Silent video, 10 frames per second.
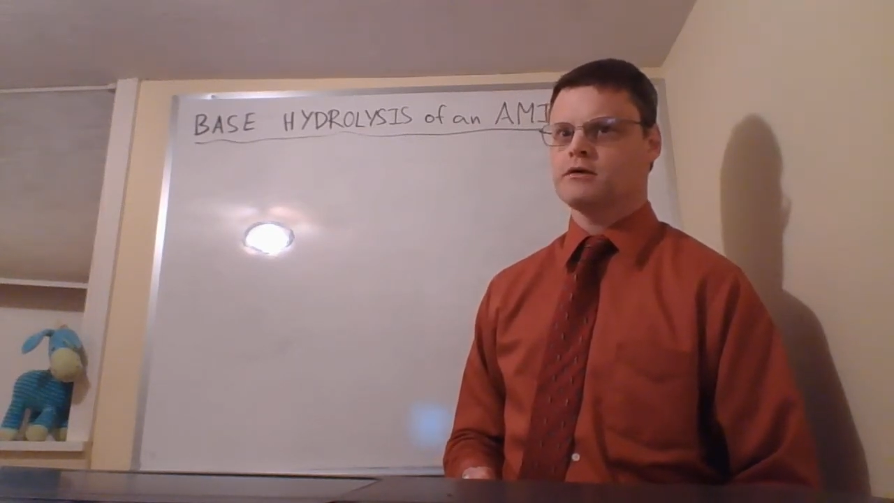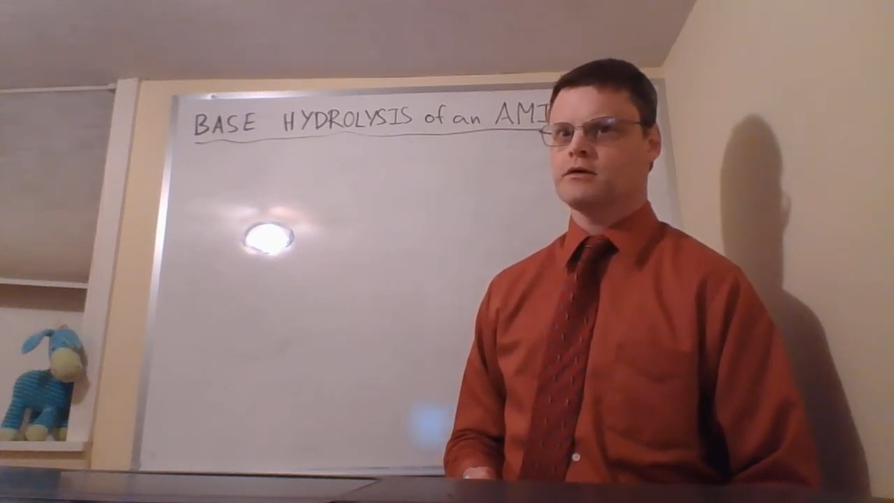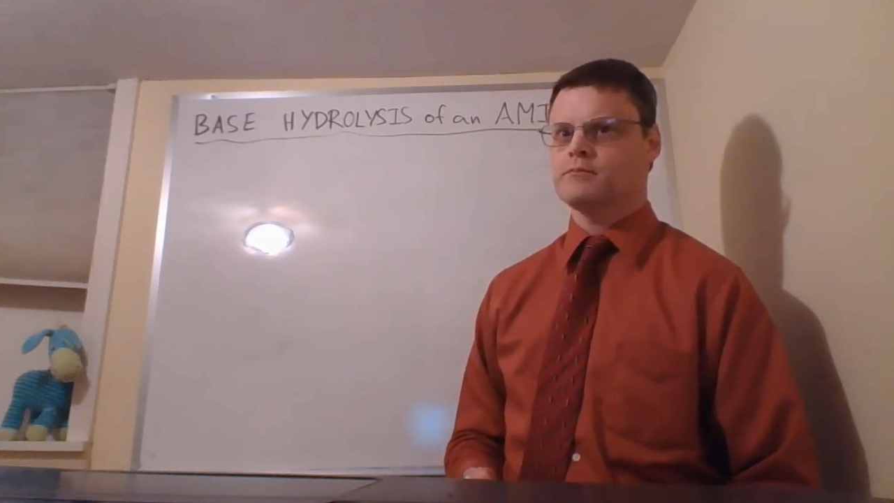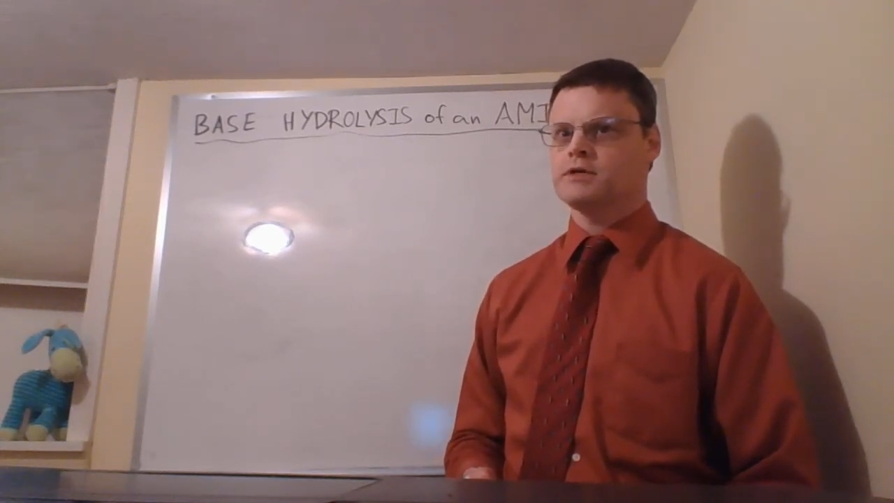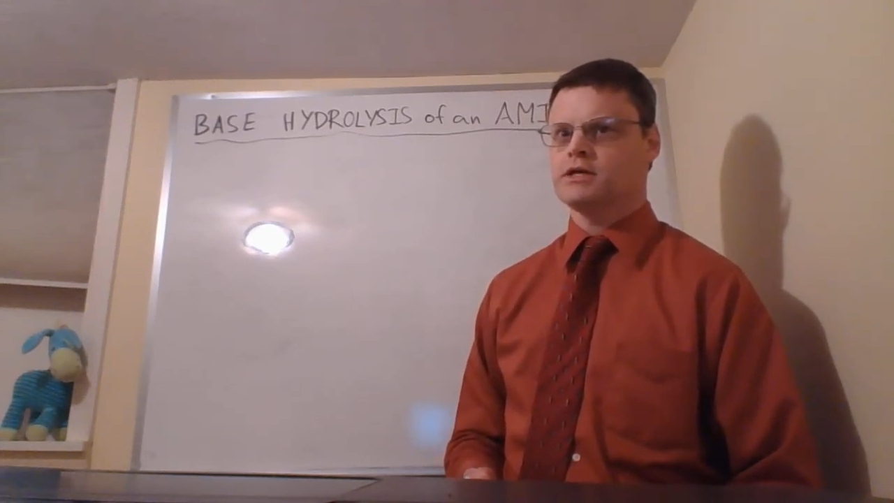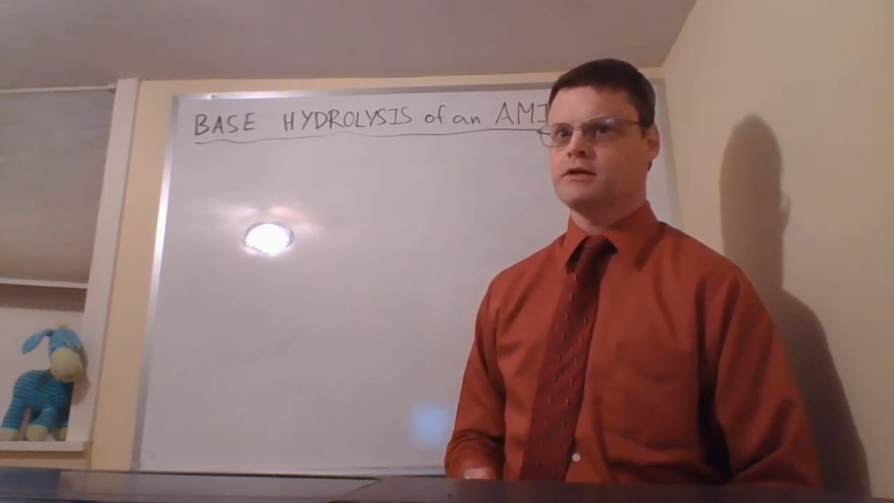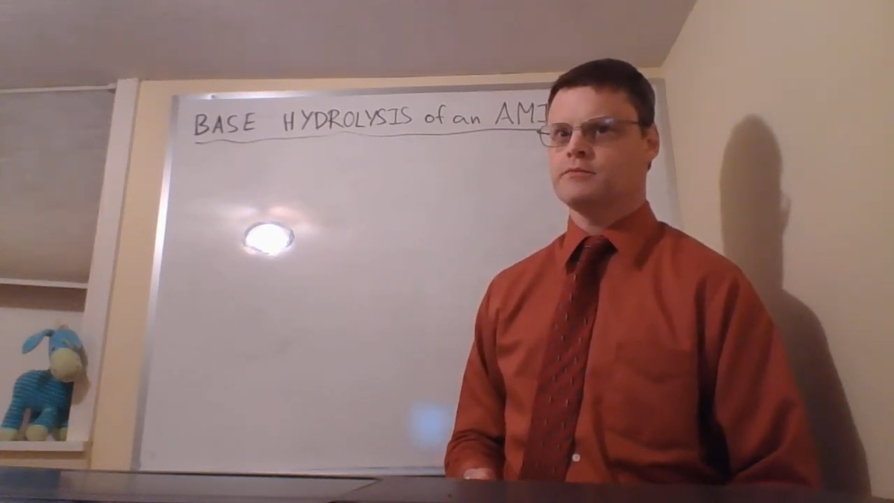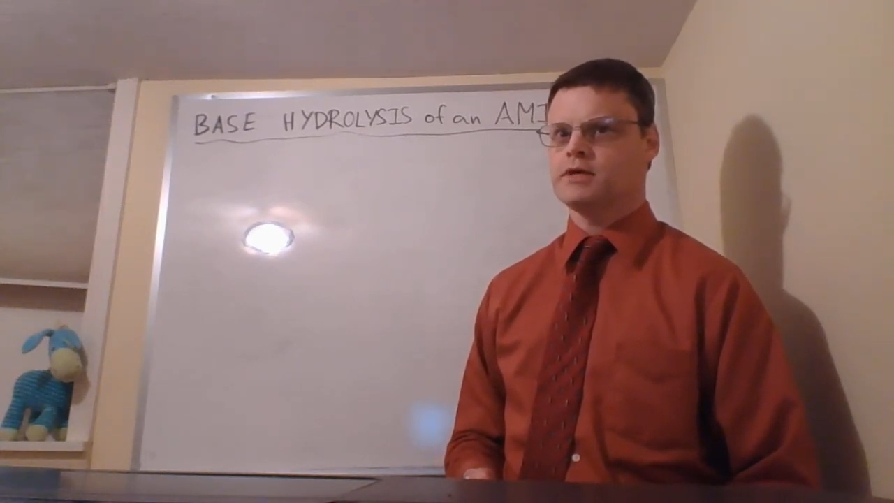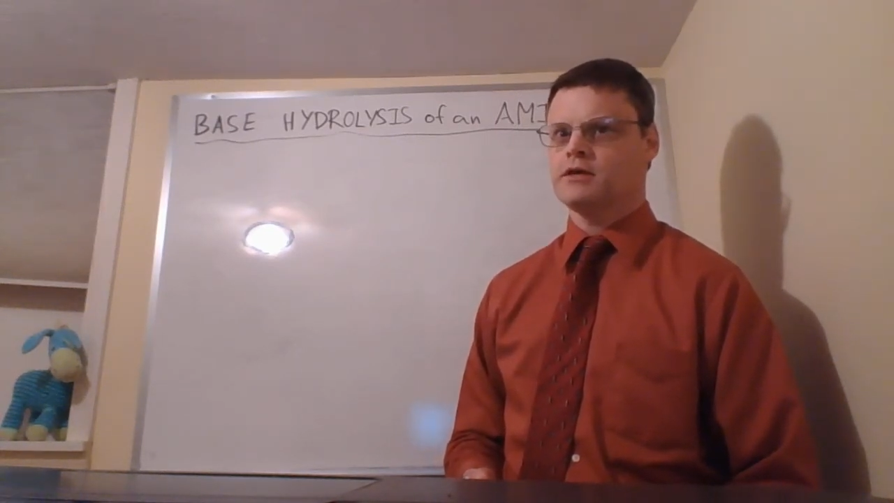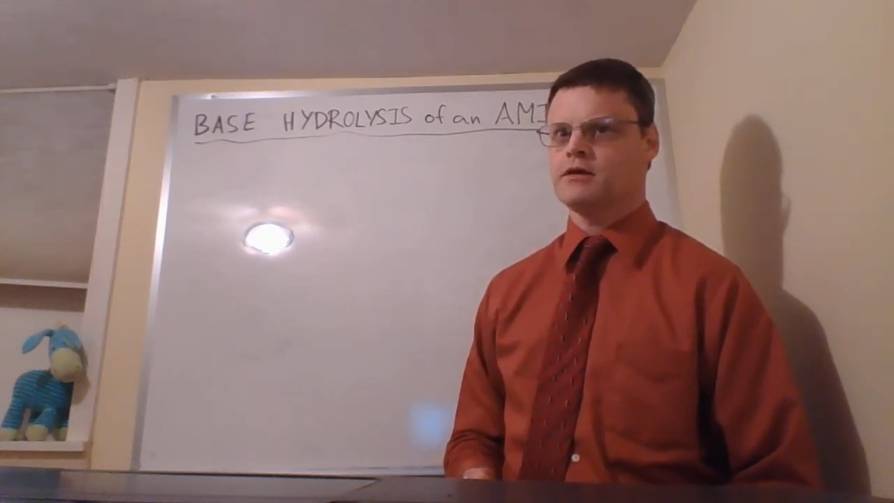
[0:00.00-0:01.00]

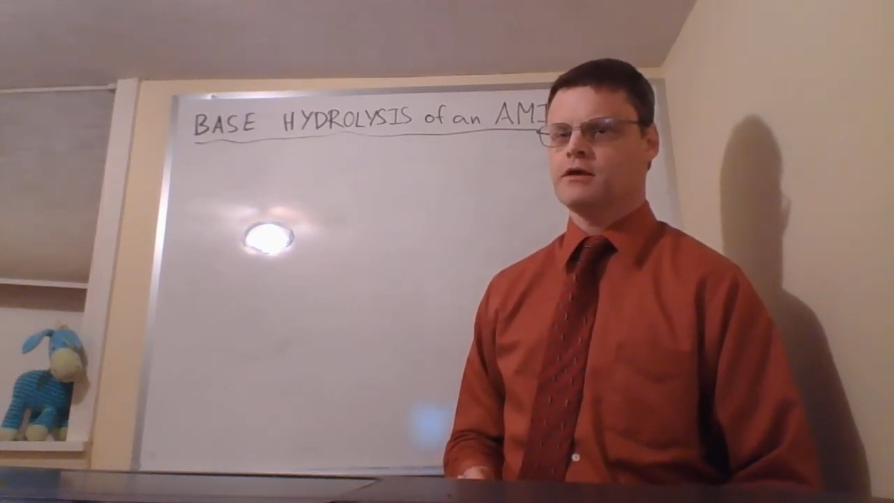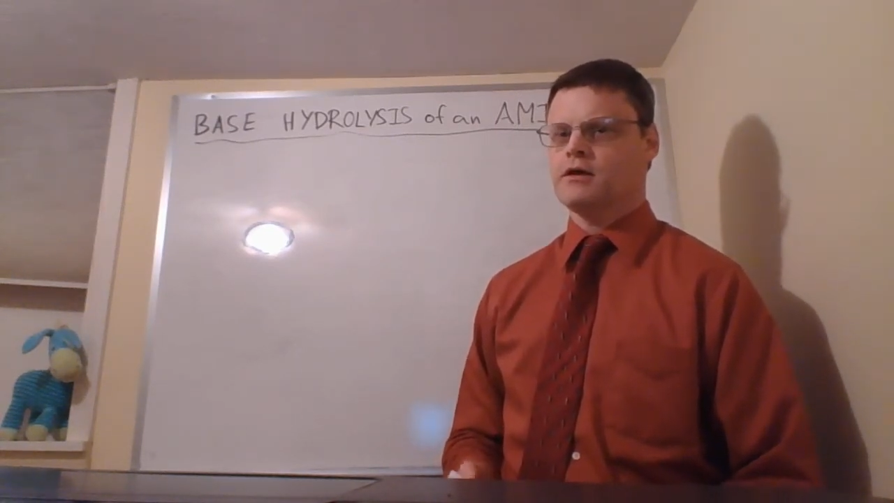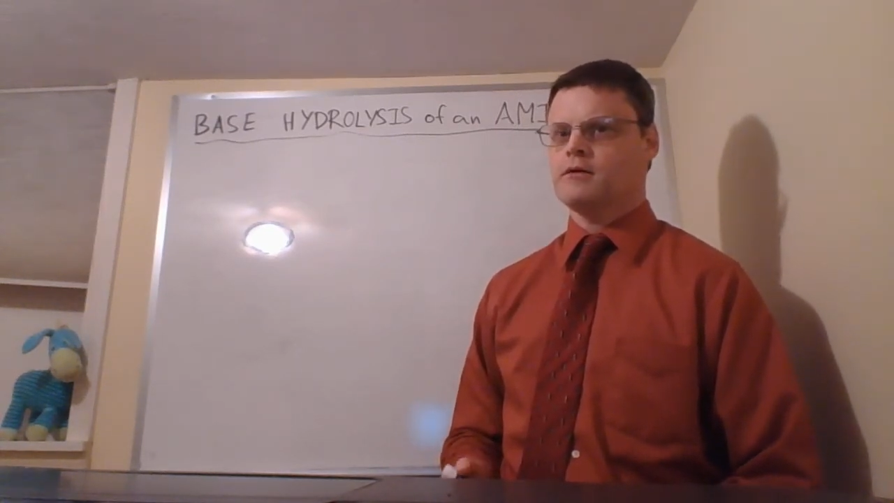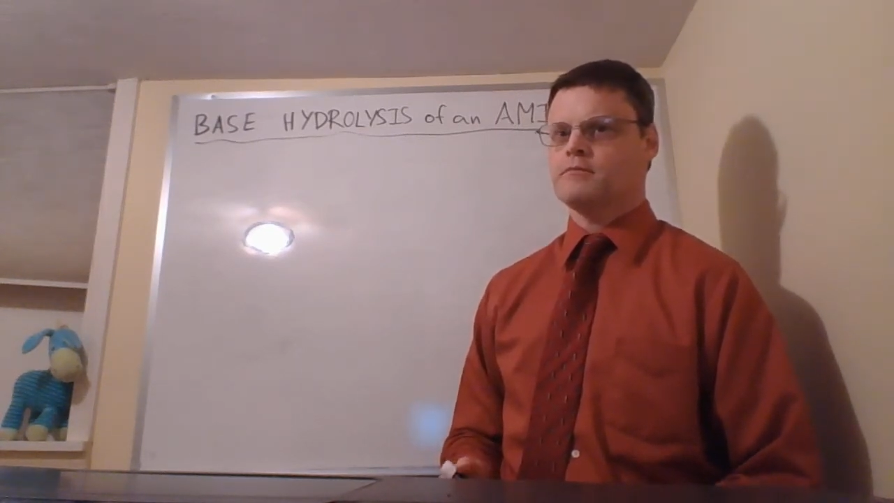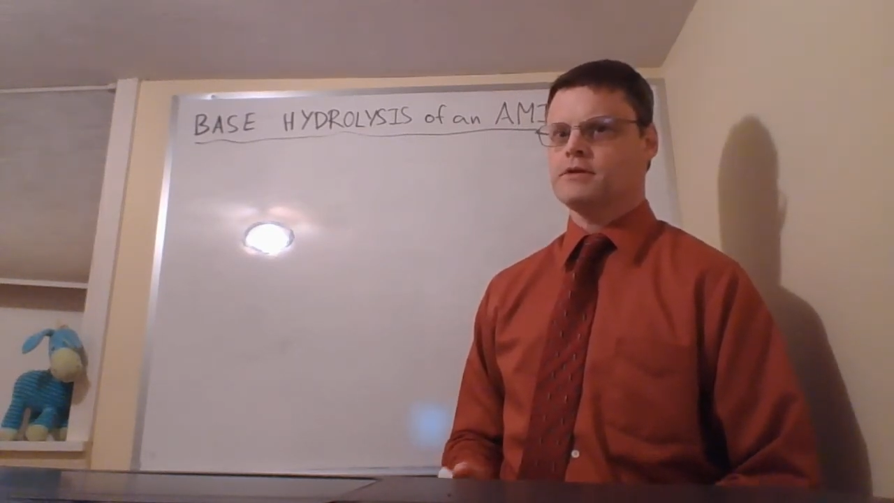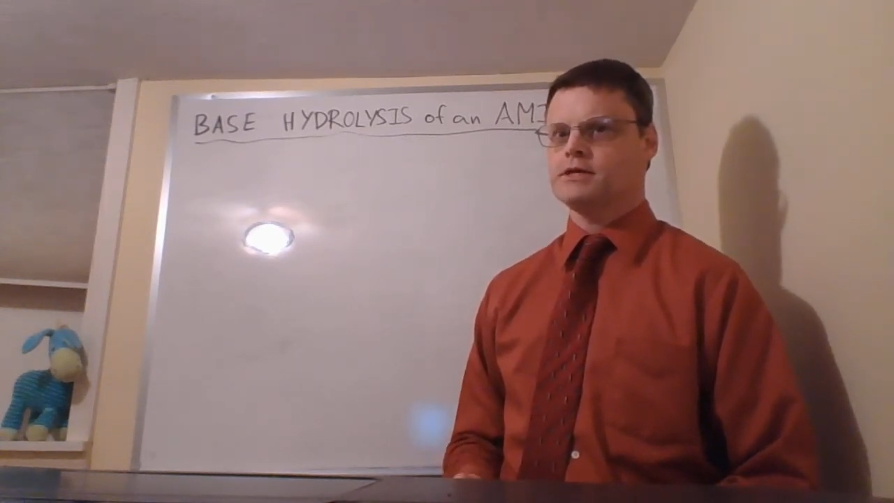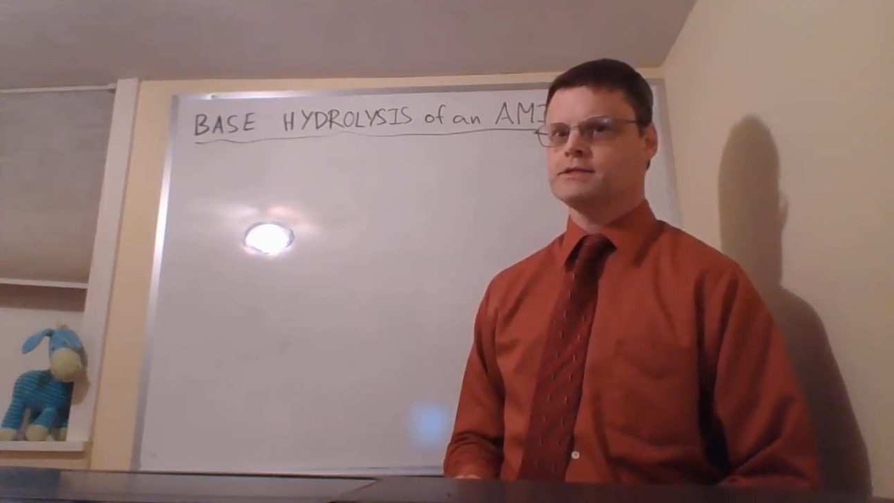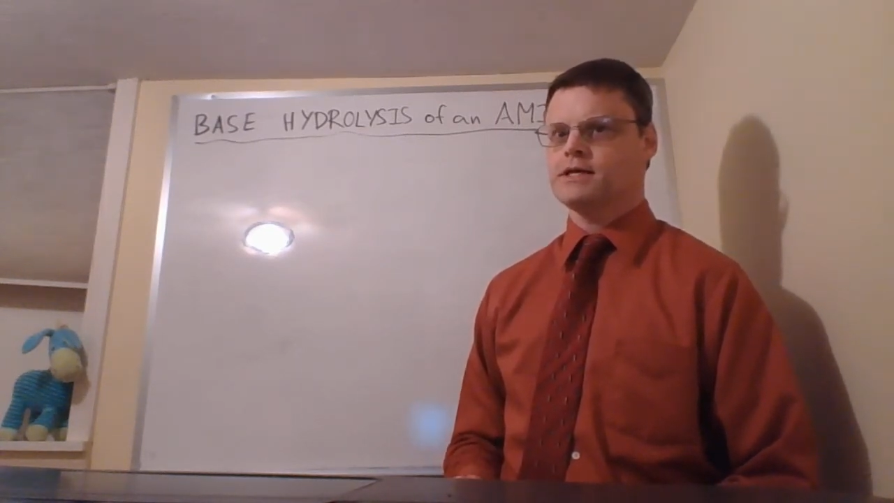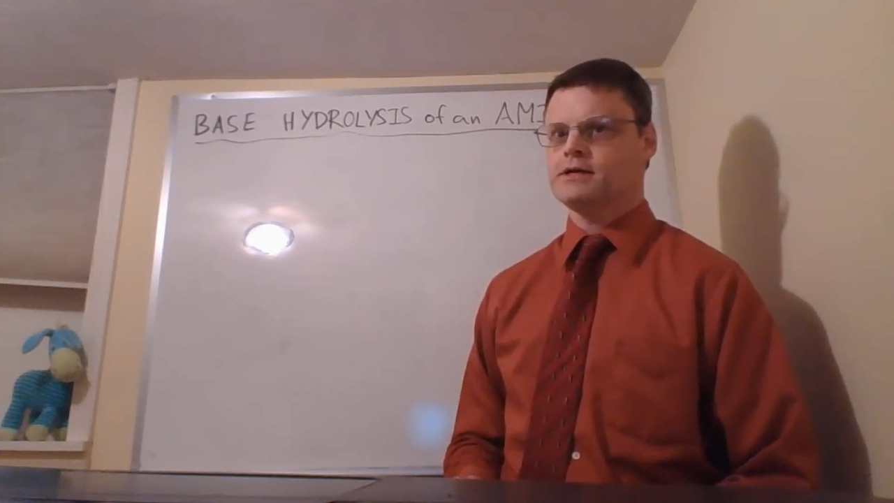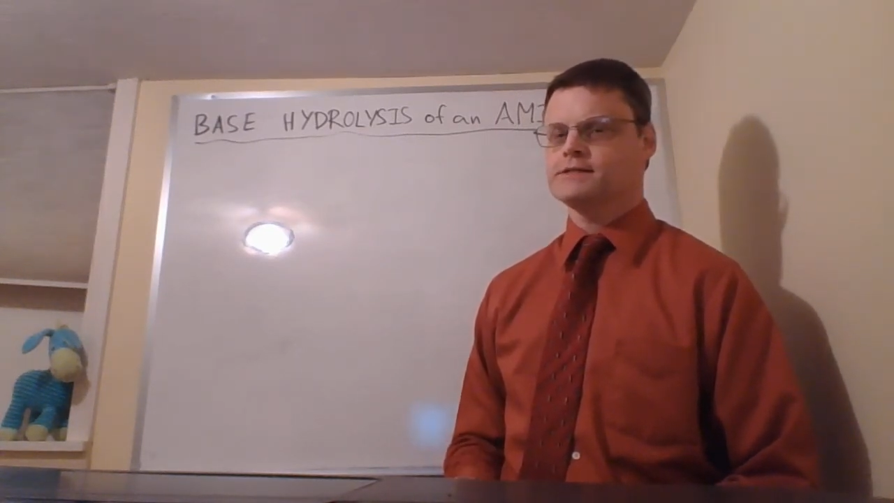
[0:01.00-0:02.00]
Penelope Pigtails